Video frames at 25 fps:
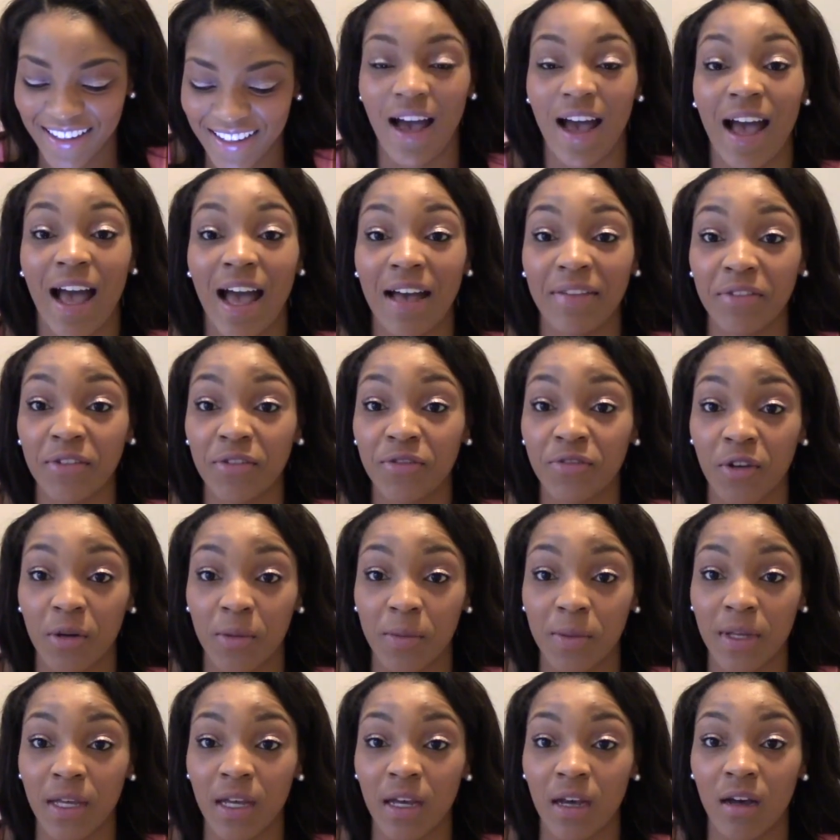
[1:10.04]
I have a
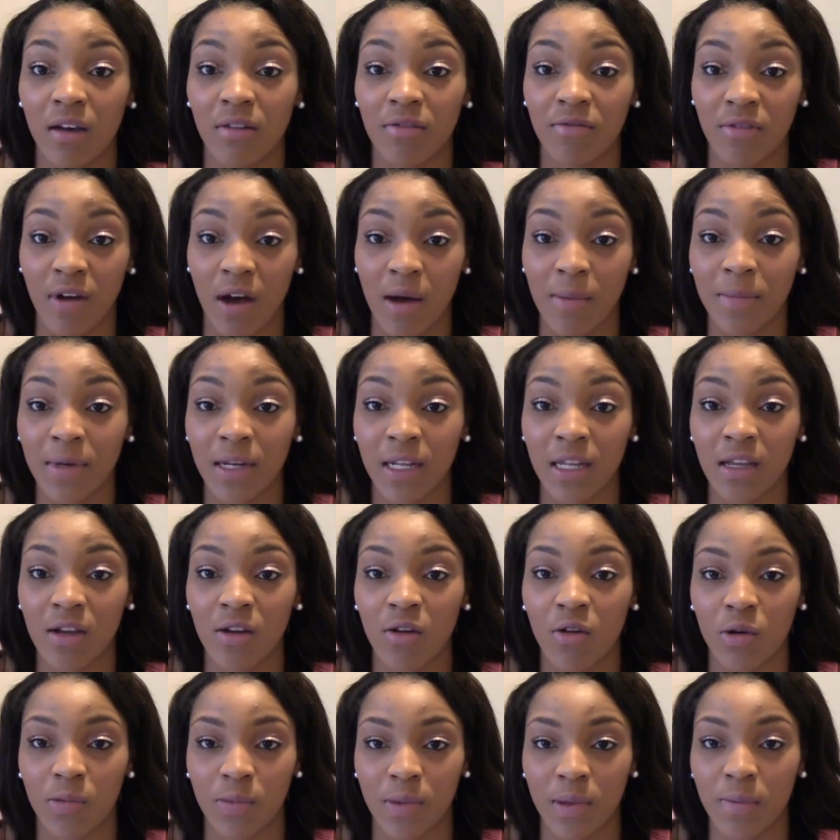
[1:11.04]
phobia of vomiting
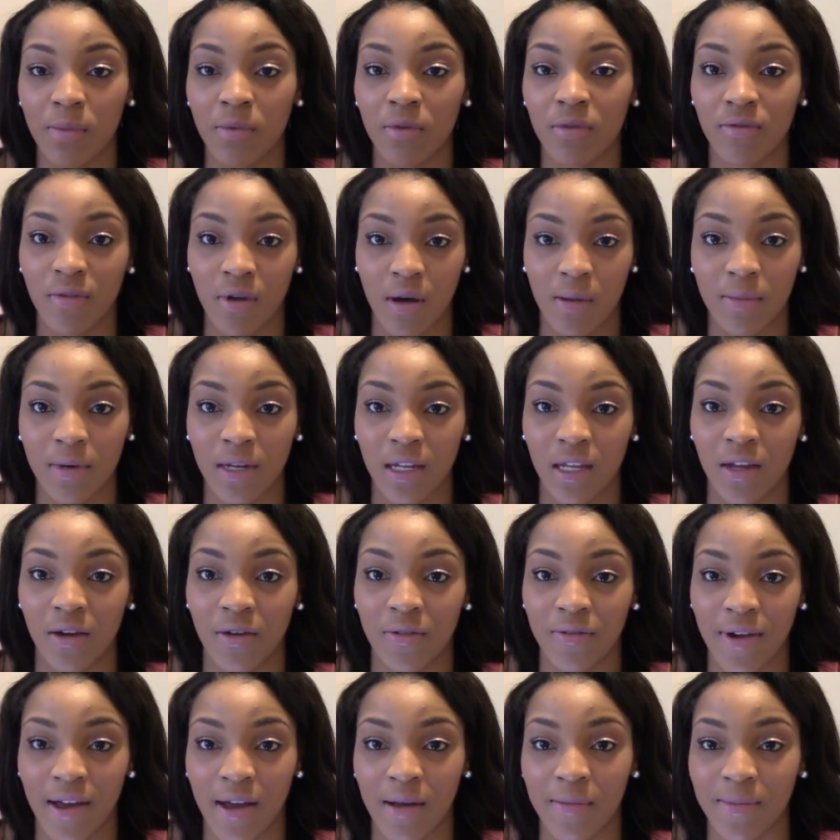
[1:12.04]
or people vomiting
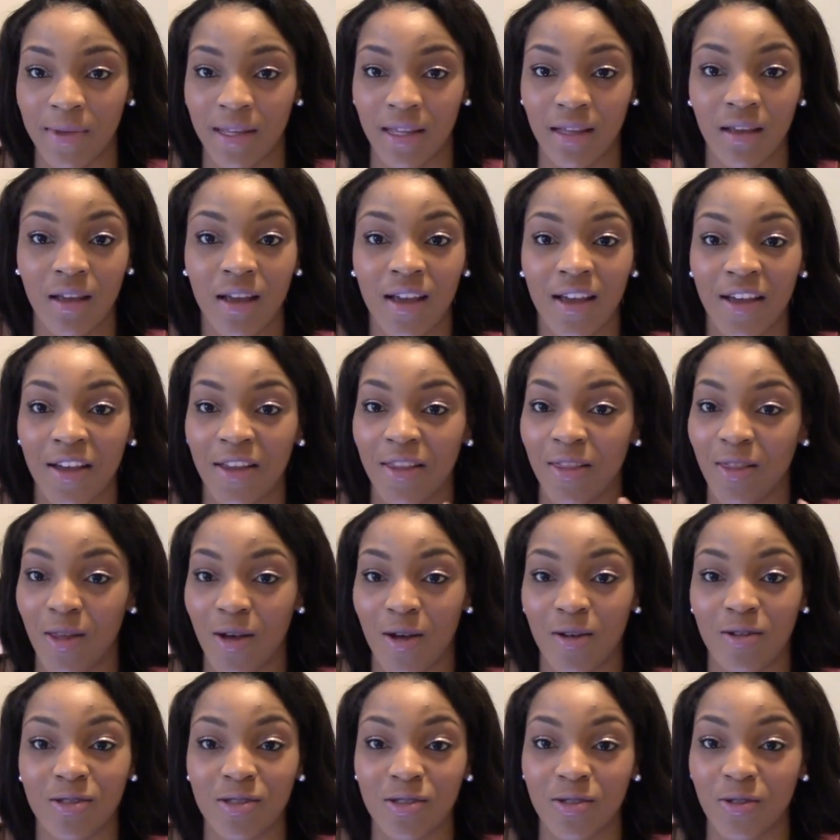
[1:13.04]
around me.
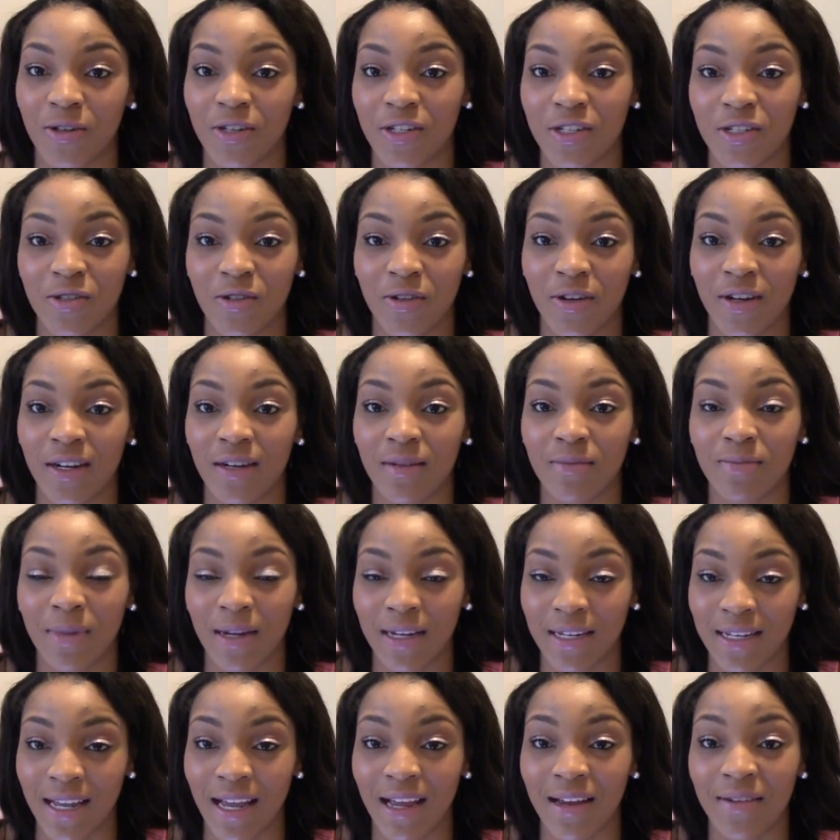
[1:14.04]
Long story short,
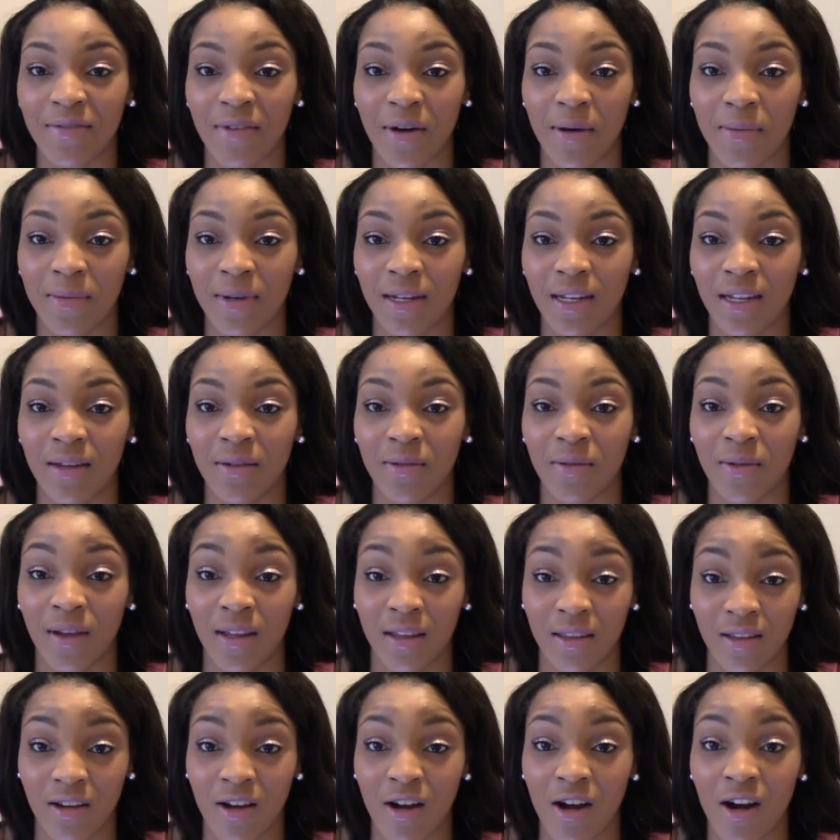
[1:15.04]
my dad vomited
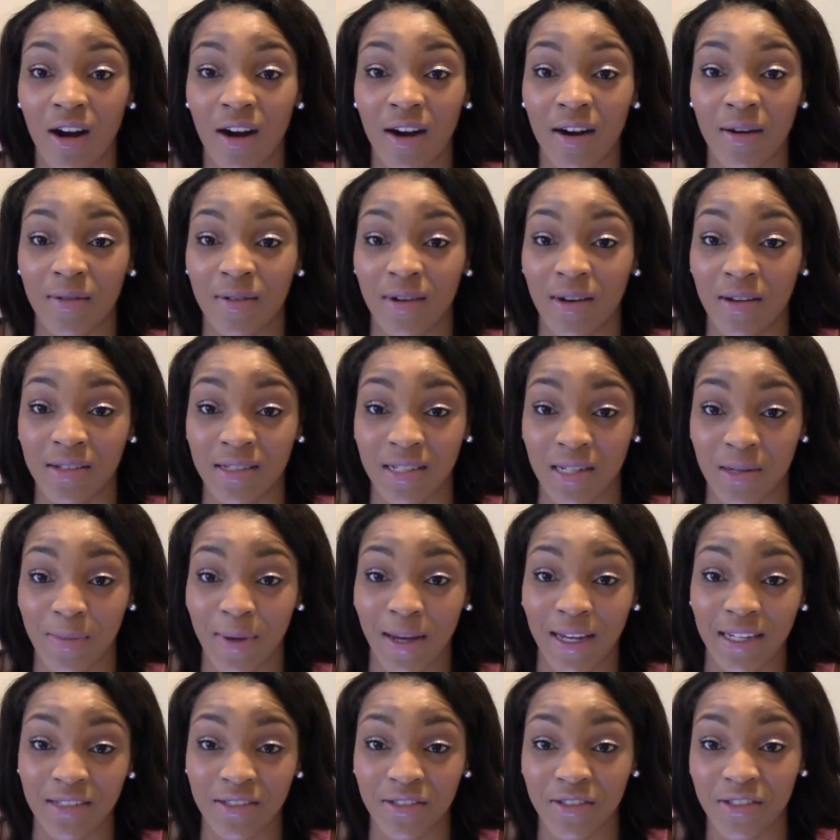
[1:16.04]
in the car when I was in the
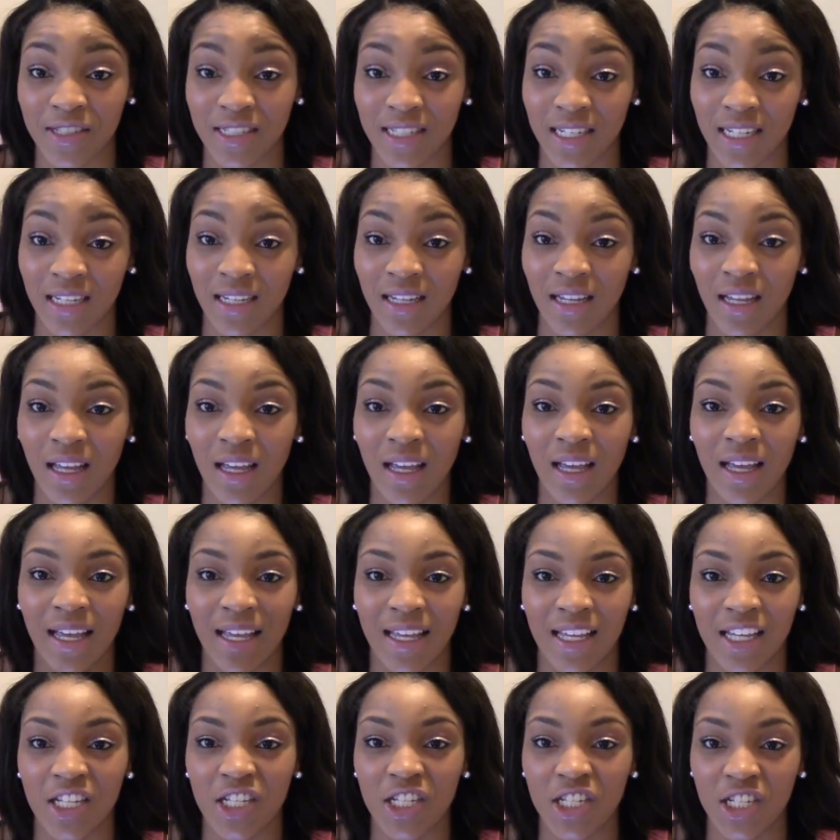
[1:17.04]
passenger seat.
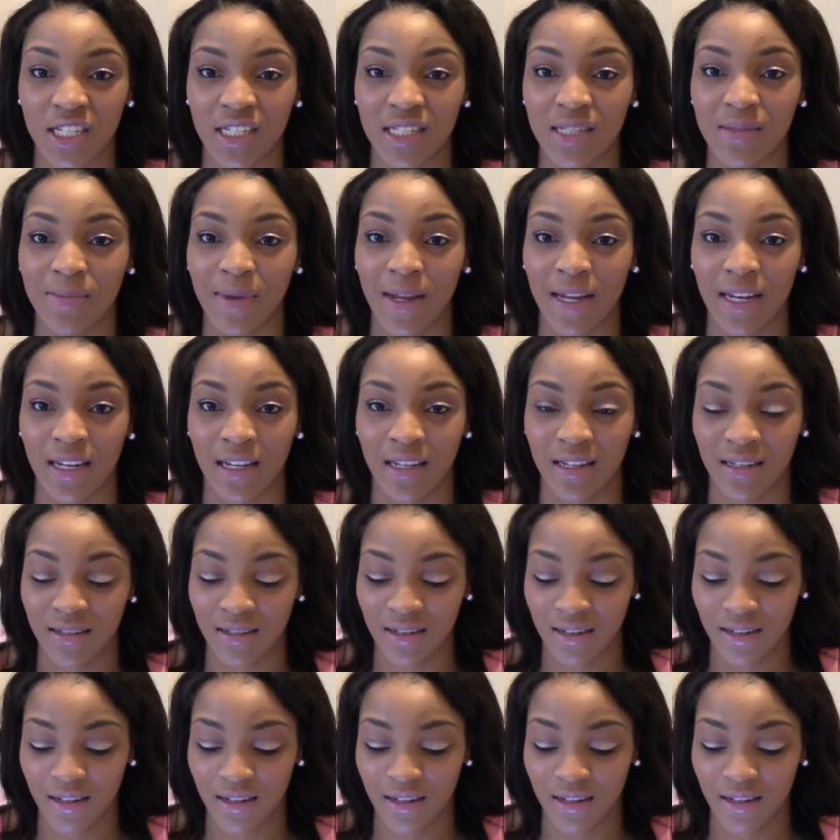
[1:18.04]
And he just made it